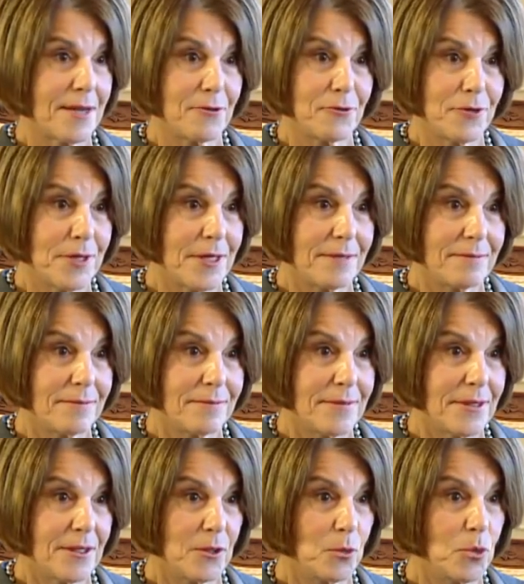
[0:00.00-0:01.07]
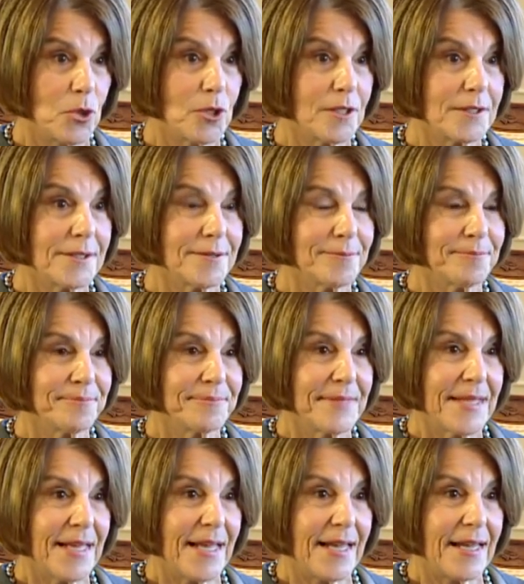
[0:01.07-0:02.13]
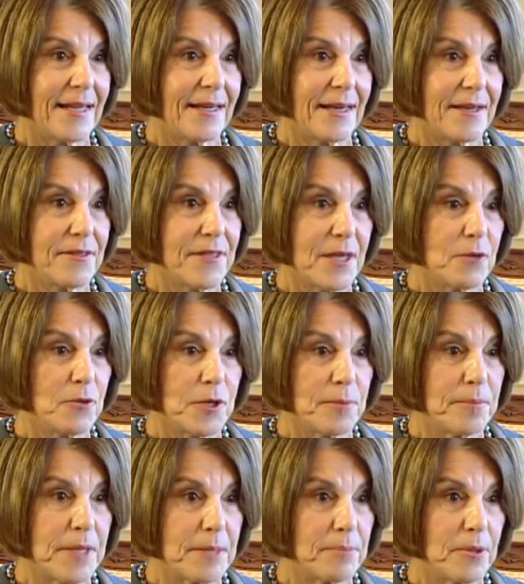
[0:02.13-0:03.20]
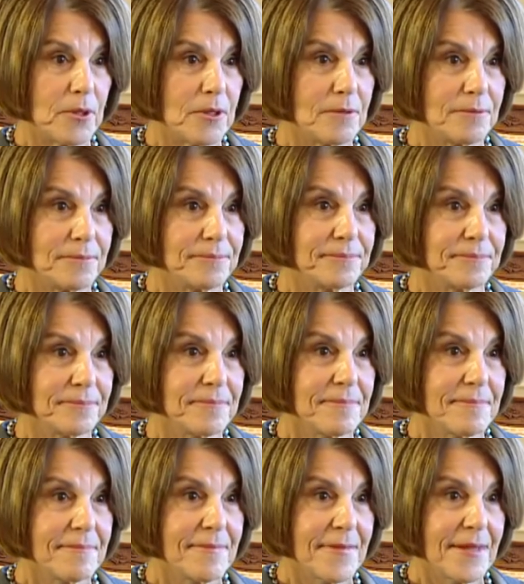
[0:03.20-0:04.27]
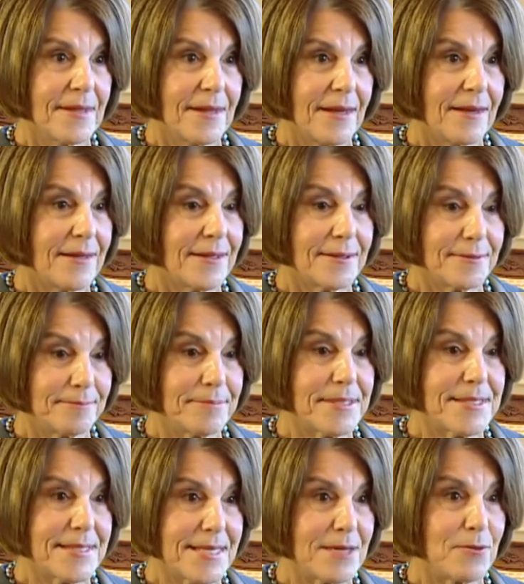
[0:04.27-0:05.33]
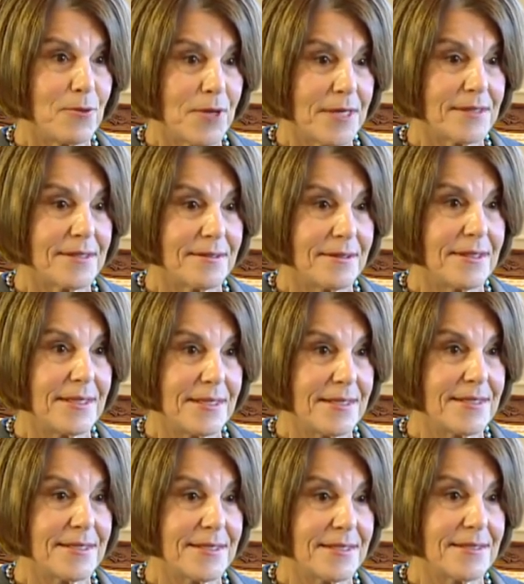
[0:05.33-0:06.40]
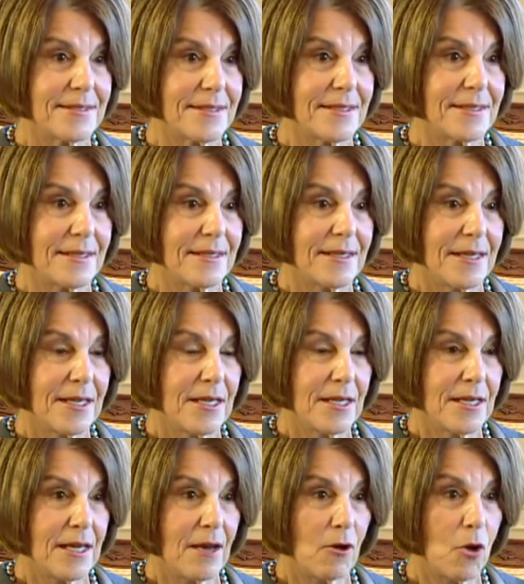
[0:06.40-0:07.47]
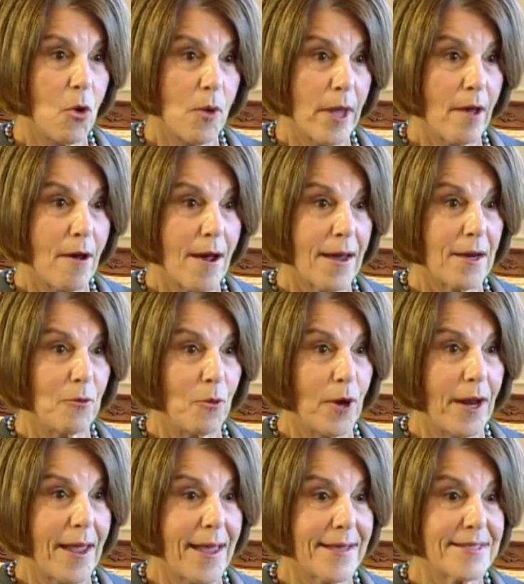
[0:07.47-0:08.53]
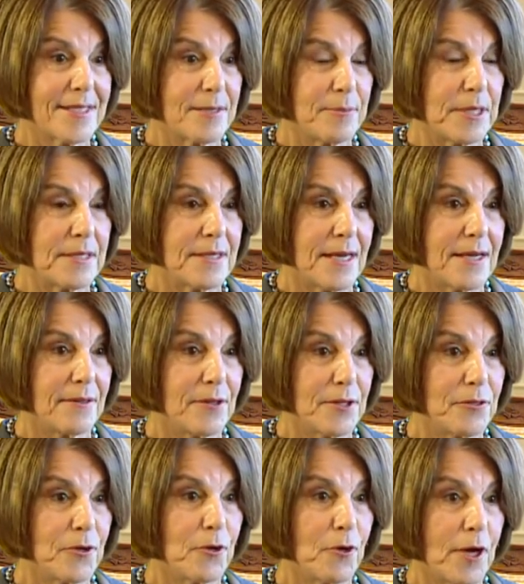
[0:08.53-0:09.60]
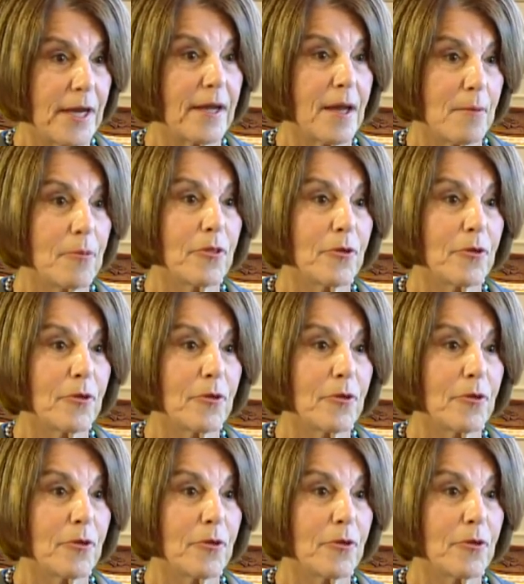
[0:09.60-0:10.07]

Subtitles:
country in the world. And I think when people see what is going on and what has to be done, that they're going to come